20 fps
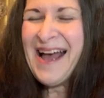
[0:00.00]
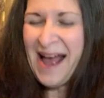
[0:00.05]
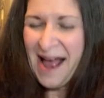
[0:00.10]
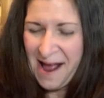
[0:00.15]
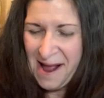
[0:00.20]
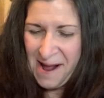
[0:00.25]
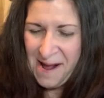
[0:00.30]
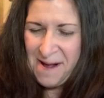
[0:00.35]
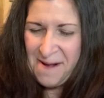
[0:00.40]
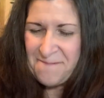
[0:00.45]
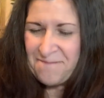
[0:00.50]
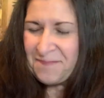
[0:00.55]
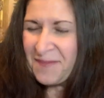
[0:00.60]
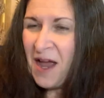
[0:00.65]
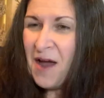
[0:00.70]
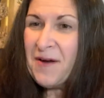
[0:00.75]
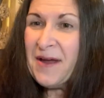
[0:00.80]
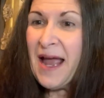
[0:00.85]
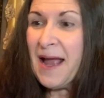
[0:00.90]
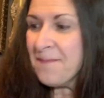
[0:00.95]
Um,
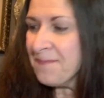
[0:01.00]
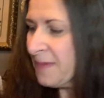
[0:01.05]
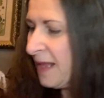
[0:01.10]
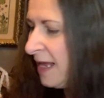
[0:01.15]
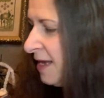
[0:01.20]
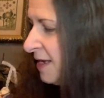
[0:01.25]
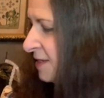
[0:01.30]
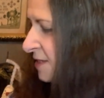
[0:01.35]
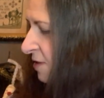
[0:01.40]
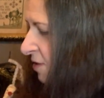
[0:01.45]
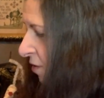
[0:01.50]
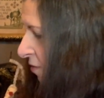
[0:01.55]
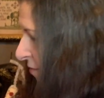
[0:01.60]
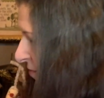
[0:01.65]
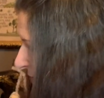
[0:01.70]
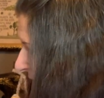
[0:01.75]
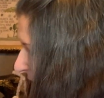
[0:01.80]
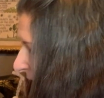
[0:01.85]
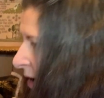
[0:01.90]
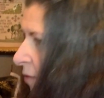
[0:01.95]
okay, so
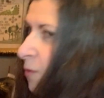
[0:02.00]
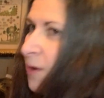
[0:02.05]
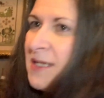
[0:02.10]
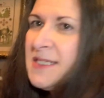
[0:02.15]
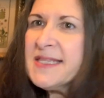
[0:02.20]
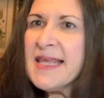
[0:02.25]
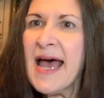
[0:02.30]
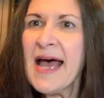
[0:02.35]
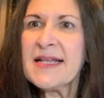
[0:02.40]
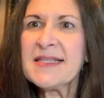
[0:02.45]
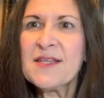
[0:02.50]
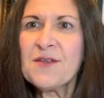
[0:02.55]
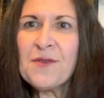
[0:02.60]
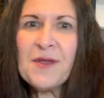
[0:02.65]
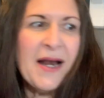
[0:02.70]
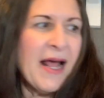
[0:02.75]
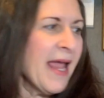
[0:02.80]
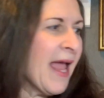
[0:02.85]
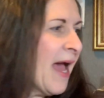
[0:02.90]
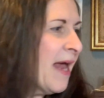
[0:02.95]
that was that. So
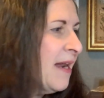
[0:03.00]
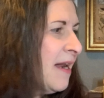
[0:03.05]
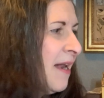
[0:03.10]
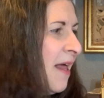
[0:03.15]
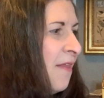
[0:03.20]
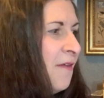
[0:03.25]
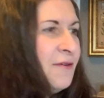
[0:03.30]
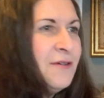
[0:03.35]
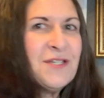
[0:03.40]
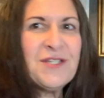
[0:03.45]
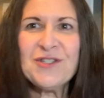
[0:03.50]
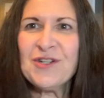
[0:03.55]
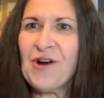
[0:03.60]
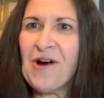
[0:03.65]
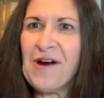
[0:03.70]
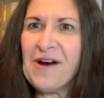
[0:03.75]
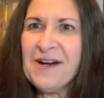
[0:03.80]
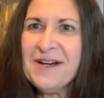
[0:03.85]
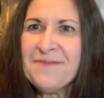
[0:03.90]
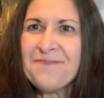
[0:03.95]
then I had another
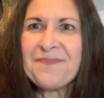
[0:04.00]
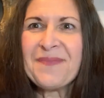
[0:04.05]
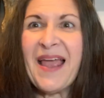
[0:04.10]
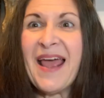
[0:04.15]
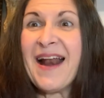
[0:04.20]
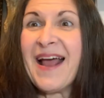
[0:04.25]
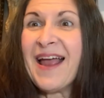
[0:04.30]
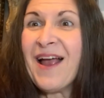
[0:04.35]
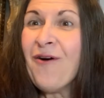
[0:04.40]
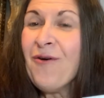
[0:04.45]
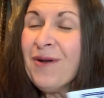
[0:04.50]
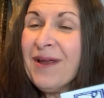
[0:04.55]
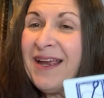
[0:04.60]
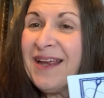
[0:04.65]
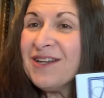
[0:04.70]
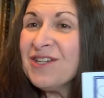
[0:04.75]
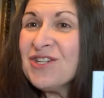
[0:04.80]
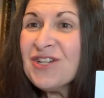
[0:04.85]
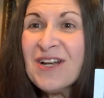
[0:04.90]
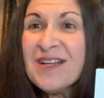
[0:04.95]
start and I
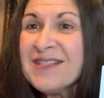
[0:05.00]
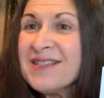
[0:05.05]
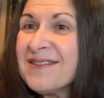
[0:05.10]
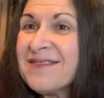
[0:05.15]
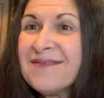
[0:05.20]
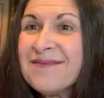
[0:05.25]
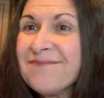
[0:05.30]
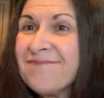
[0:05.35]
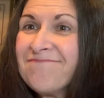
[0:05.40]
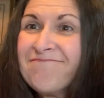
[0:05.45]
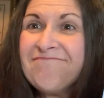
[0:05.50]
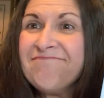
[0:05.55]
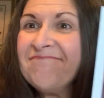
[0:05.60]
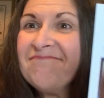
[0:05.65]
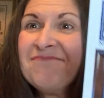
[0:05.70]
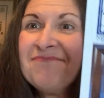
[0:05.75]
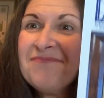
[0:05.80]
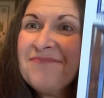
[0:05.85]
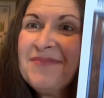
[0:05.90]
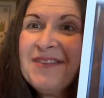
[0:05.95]
only just
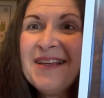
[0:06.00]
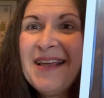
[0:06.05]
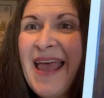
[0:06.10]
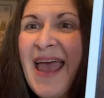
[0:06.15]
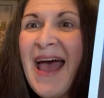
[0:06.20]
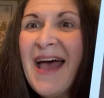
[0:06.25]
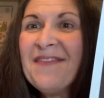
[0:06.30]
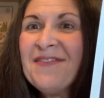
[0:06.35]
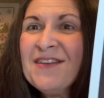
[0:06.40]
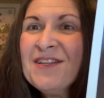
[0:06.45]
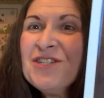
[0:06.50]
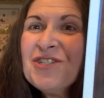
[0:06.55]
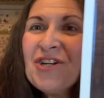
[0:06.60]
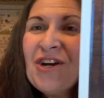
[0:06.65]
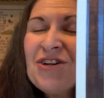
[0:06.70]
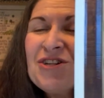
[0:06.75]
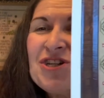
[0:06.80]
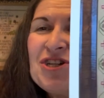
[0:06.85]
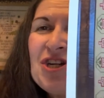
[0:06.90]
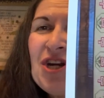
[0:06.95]
had this
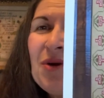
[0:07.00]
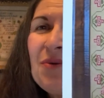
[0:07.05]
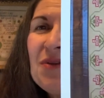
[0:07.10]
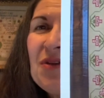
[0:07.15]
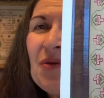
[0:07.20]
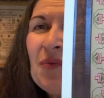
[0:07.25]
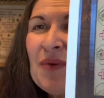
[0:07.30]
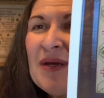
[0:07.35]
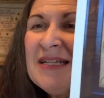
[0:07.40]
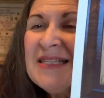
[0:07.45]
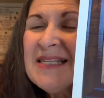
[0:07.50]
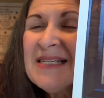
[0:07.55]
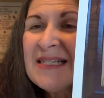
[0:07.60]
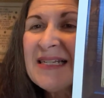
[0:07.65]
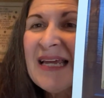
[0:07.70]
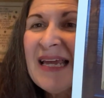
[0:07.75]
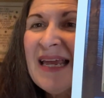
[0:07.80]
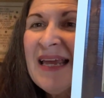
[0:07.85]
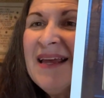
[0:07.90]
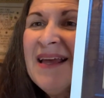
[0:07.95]
chart to share with you
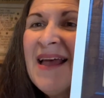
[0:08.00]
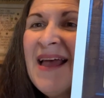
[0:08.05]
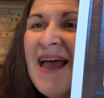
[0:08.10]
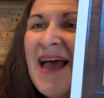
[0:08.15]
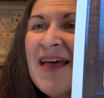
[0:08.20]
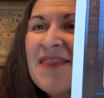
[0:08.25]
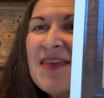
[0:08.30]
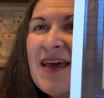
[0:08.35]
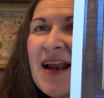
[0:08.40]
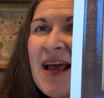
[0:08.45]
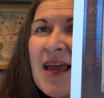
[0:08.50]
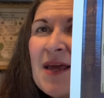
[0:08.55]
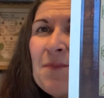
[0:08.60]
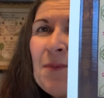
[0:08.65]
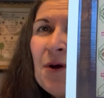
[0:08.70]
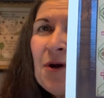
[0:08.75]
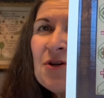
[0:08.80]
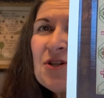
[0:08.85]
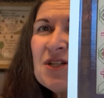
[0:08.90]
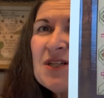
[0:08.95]
recently that I had
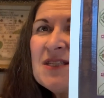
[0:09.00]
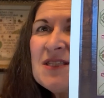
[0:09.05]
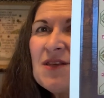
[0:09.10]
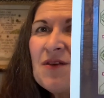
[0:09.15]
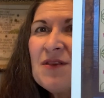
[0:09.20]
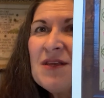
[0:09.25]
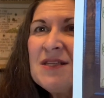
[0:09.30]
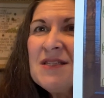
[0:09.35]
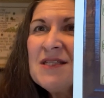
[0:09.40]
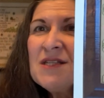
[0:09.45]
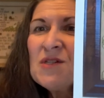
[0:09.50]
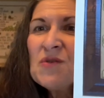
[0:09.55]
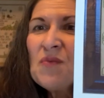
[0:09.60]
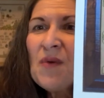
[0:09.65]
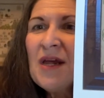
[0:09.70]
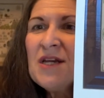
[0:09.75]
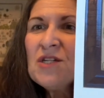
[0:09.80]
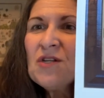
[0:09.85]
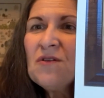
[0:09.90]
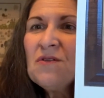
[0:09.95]
purchased. So this is
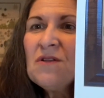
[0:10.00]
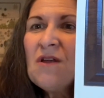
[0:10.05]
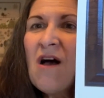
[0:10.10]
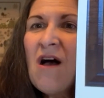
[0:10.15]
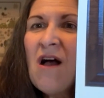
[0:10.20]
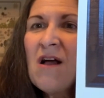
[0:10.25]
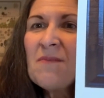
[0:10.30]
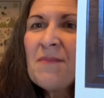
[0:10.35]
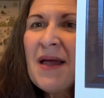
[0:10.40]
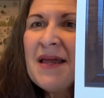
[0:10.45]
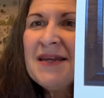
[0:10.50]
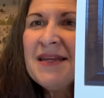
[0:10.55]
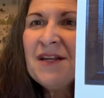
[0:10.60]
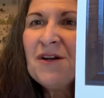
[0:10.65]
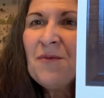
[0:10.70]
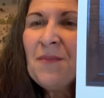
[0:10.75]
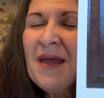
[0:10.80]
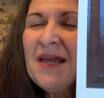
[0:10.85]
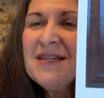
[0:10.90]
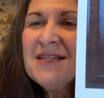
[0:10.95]
Rachel Long by
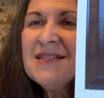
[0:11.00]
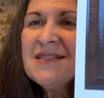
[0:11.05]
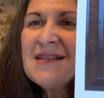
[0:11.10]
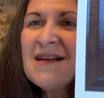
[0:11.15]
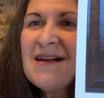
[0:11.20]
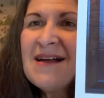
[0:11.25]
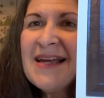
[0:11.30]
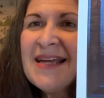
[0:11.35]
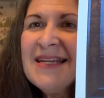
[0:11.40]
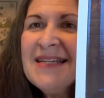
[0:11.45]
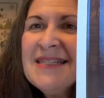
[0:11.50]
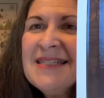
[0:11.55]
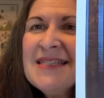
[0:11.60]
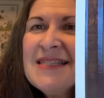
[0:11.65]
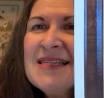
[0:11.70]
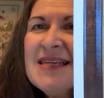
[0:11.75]
Needle Made Designs.